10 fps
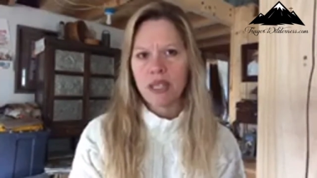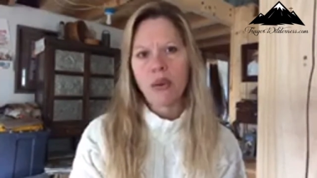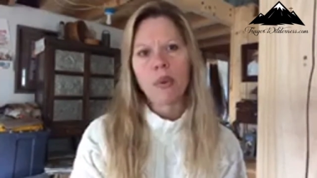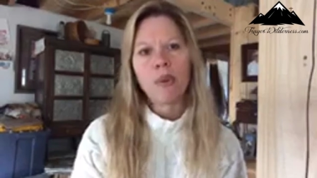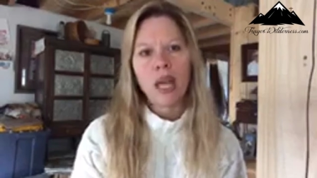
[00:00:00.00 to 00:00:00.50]
but
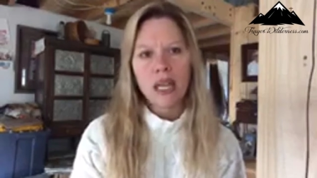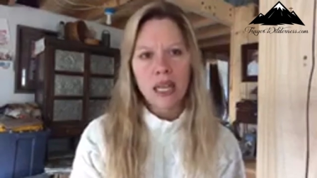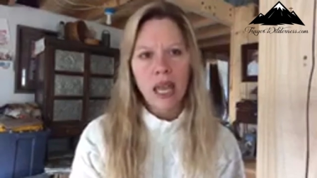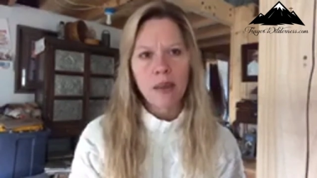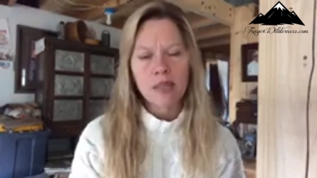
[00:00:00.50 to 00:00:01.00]
they were
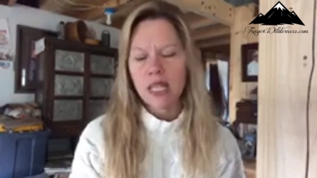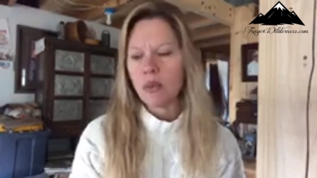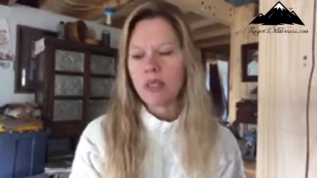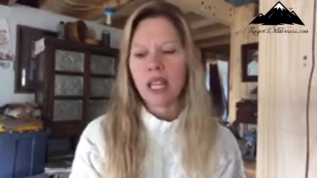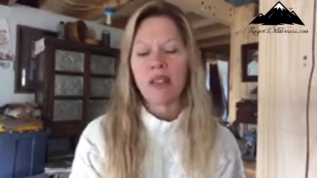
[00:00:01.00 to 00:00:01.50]
playing games and
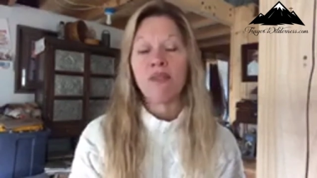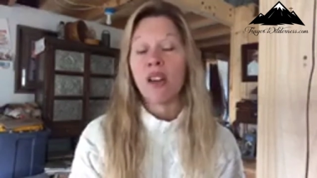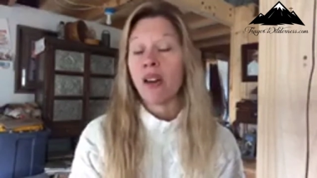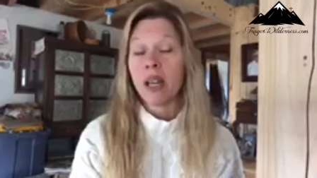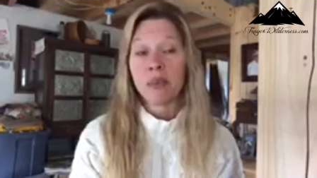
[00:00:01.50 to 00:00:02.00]
he was getting
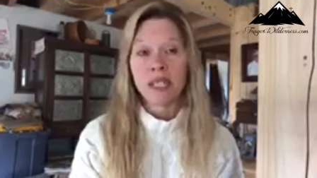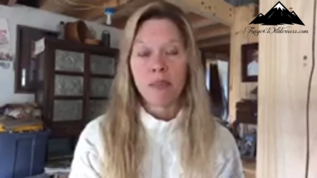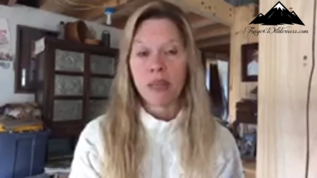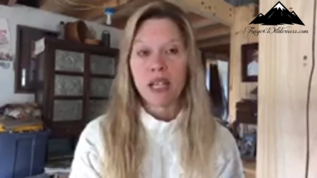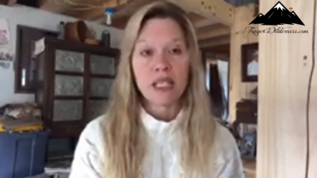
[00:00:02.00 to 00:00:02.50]
very
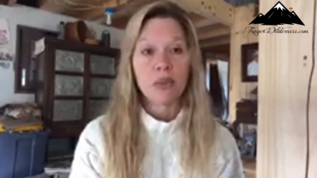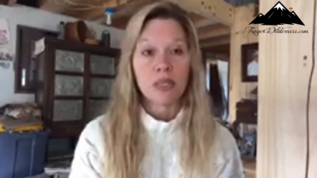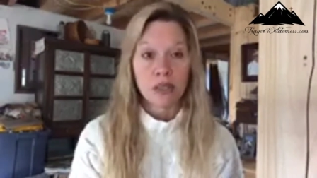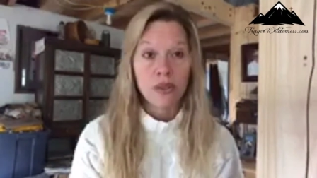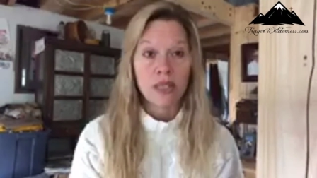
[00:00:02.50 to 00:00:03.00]
upset because he
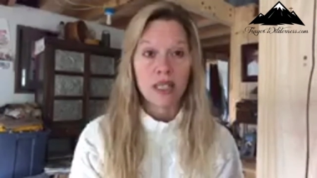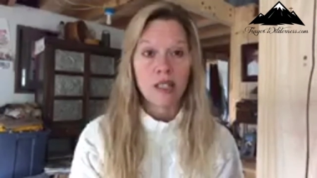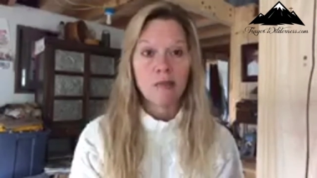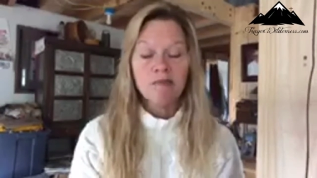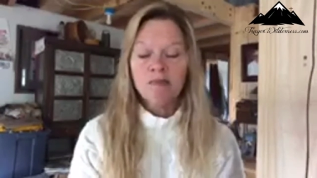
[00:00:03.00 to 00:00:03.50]
was losing.